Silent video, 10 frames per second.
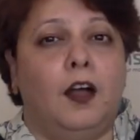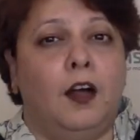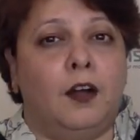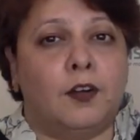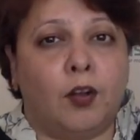
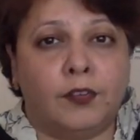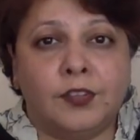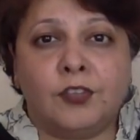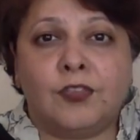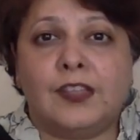
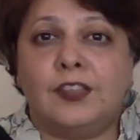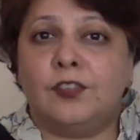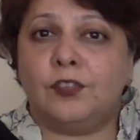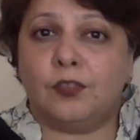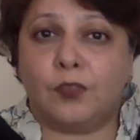
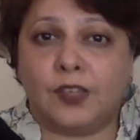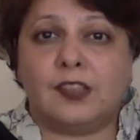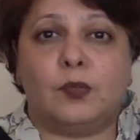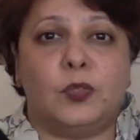concentration risk,